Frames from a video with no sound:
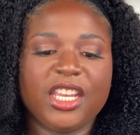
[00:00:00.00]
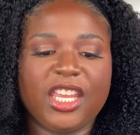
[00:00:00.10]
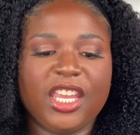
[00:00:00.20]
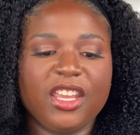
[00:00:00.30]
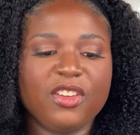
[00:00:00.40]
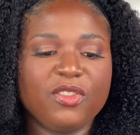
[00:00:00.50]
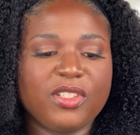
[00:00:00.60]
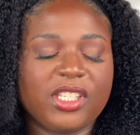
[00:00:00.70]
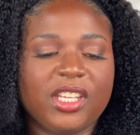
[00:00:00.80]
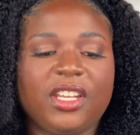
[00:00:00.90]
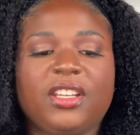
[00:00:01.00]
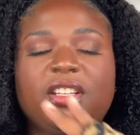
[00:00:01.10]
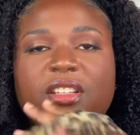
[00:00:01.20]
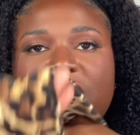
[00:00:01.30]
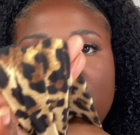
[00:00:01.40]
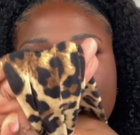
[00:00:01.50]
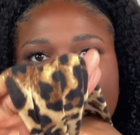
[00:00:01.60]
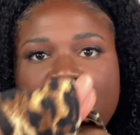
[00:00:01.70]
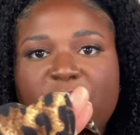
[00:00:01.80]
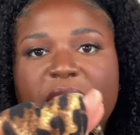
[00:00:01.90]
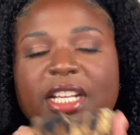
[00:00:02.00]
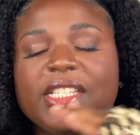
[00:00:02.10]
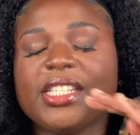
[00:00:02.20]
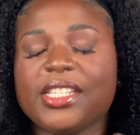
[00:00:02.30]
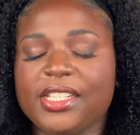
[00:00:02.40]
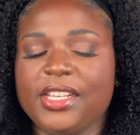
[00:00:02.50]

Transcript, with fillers: cute cheetah print.